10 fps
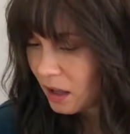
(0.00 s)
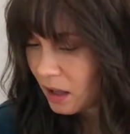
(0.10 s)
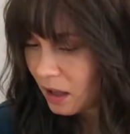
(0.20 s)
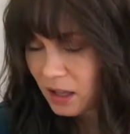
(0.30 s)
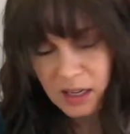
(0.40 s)

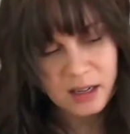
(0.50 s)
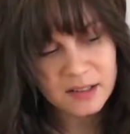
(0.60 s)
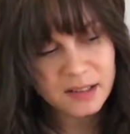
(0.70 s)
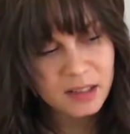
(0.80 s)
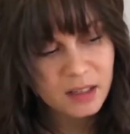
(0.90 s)
I need a
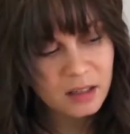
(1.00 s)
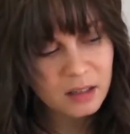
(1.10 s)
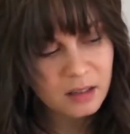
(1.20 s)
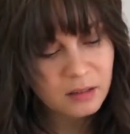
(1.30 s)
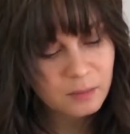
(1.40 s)
stick.
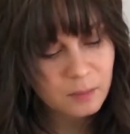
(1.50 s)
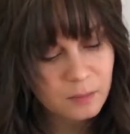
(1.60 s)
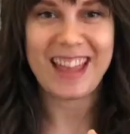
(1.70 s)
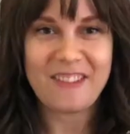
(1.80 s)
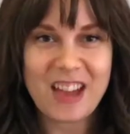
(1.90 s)

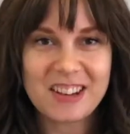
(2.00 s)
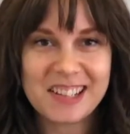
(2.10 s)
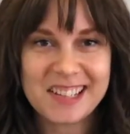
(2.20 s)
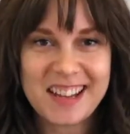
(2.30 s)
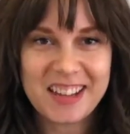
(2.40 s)
I found a
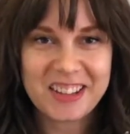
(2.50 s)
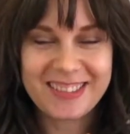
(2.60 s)
stick.